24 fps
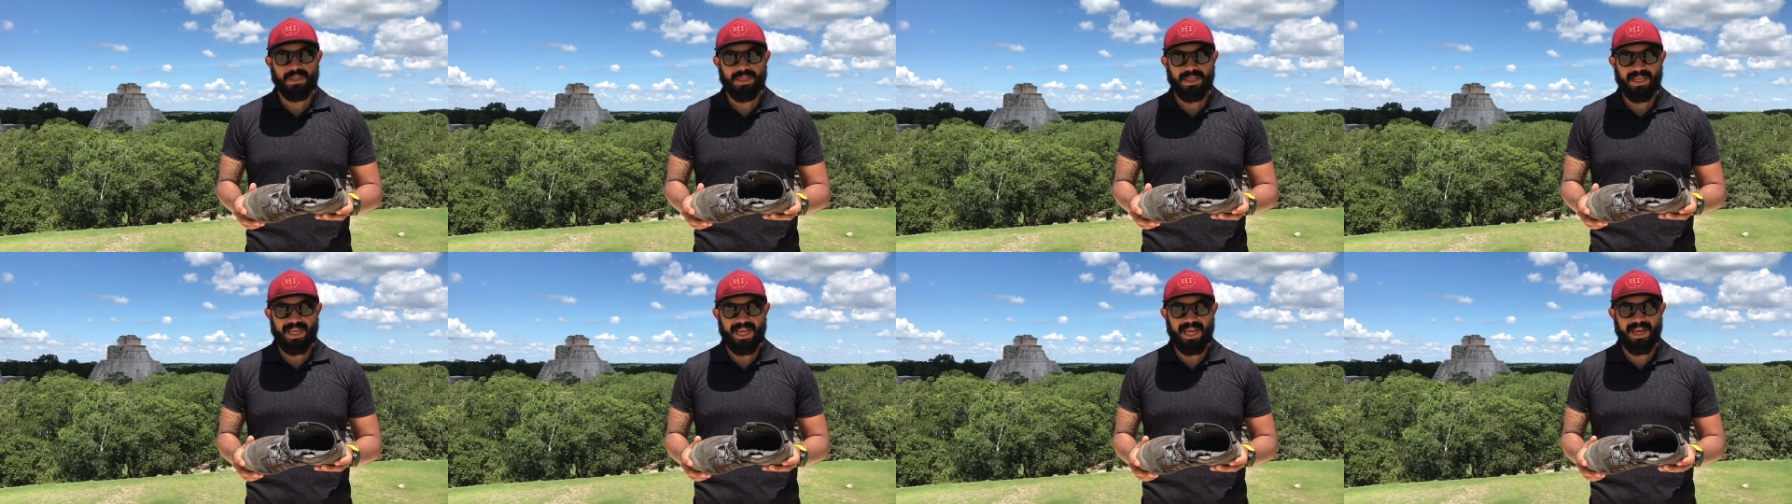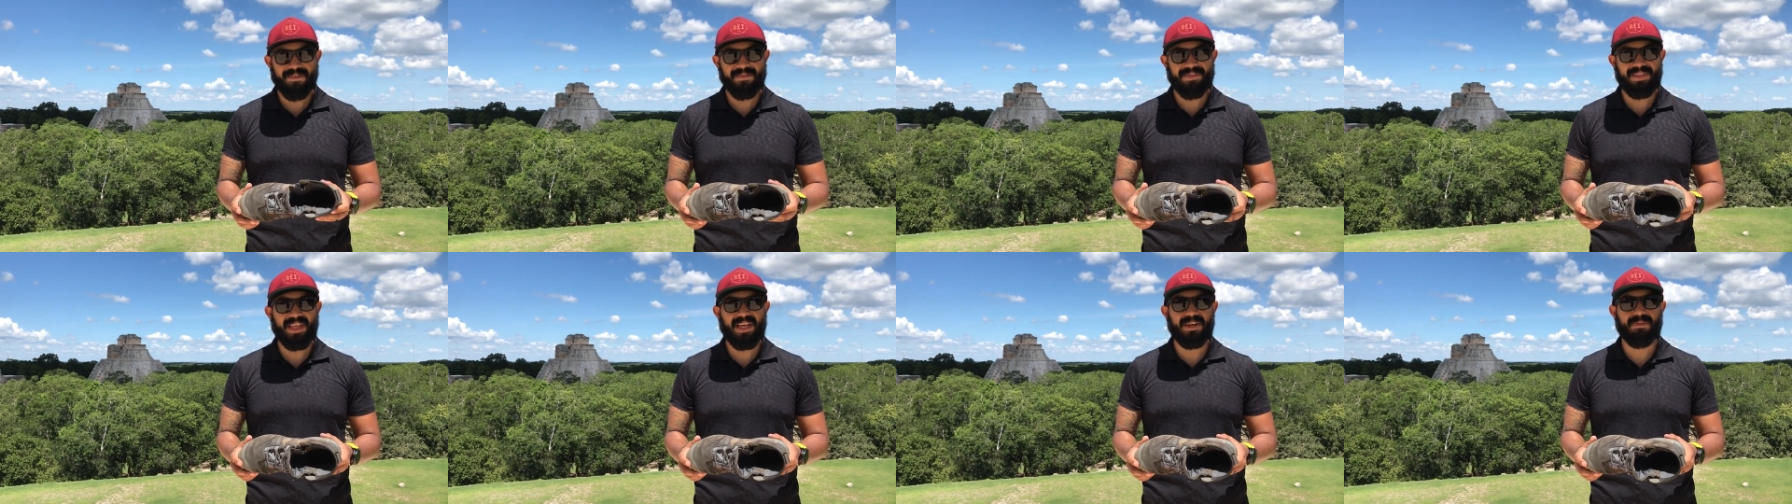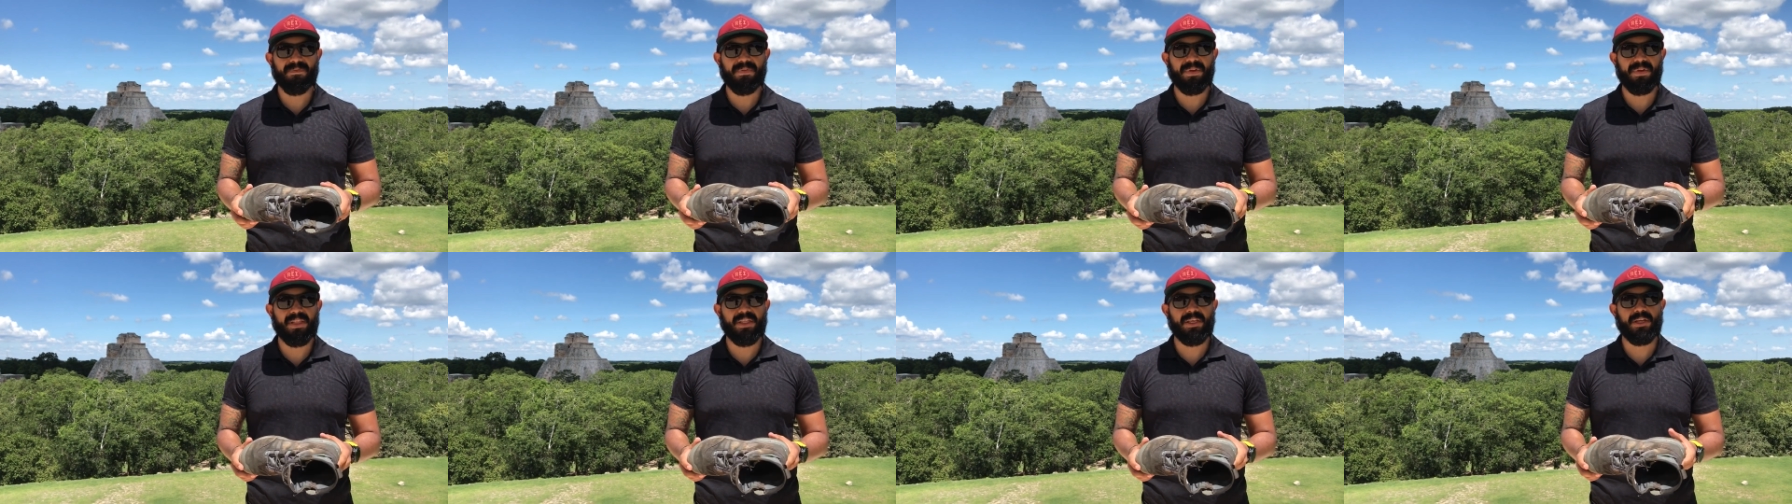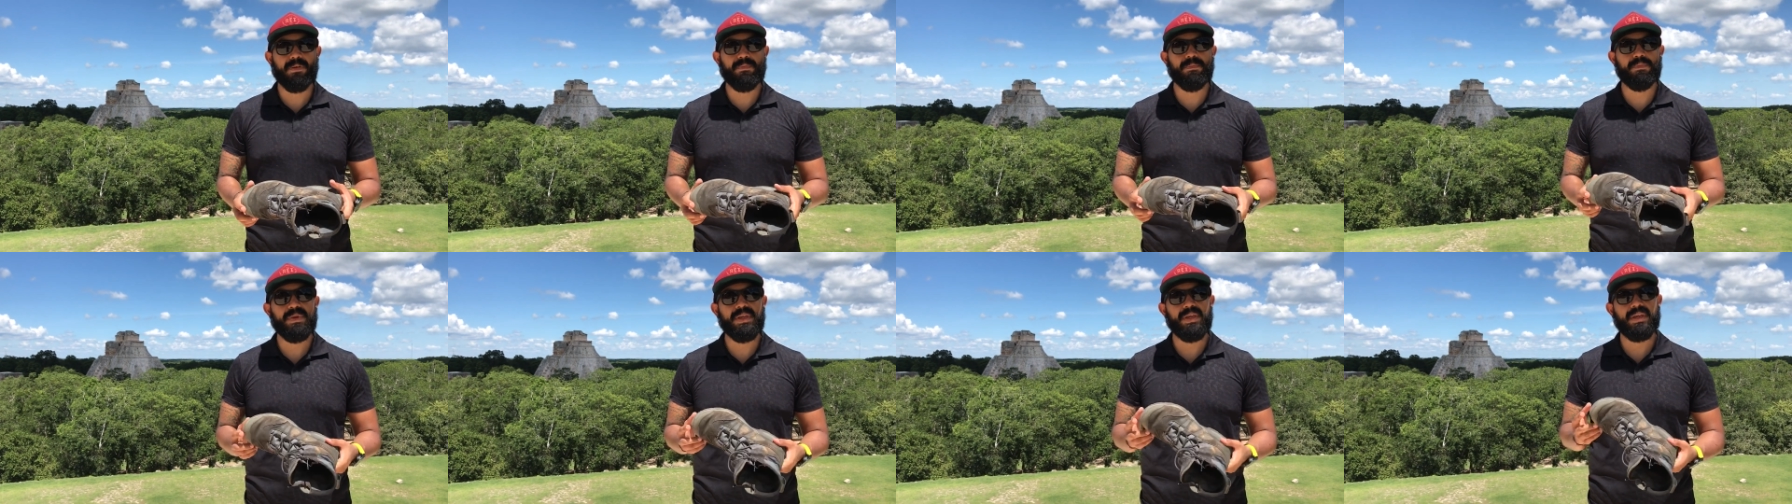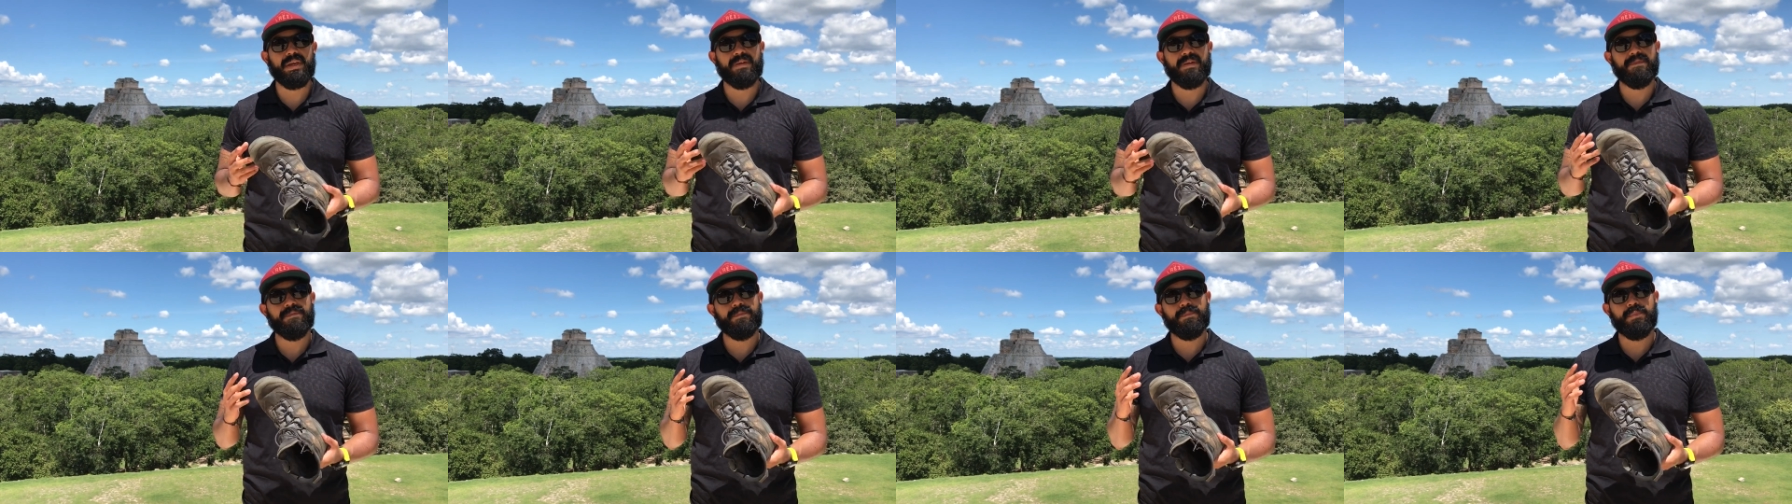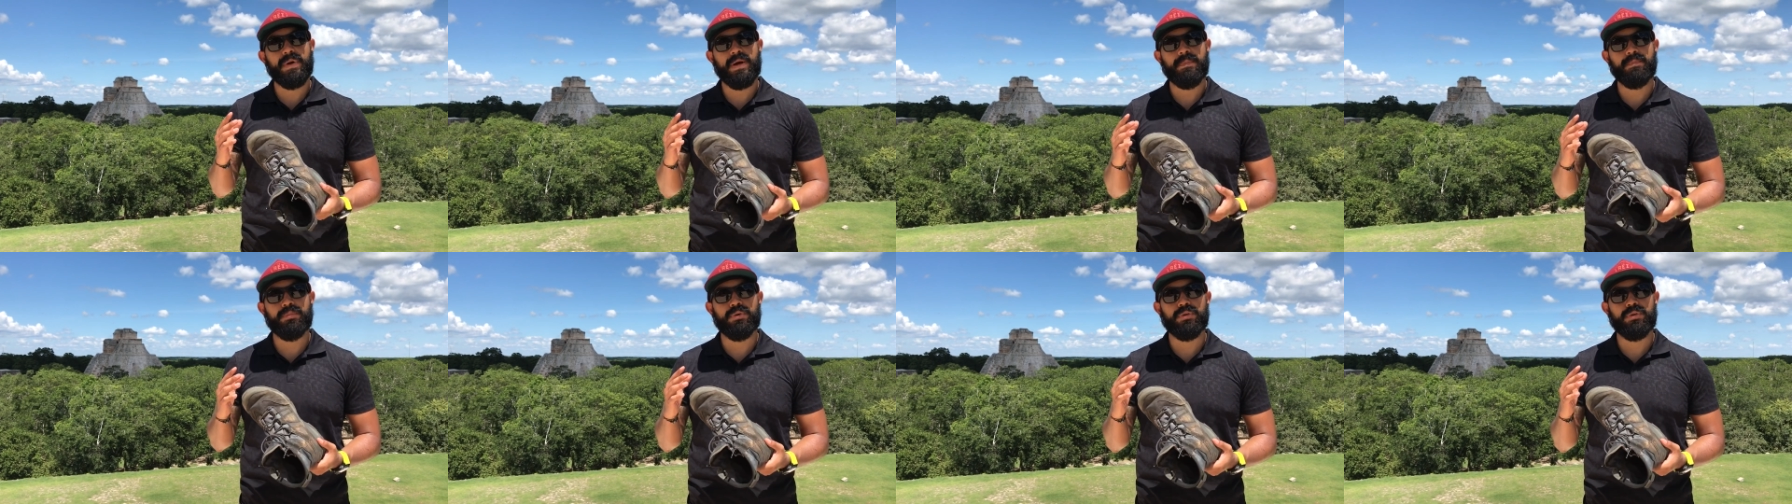have that feeling of being a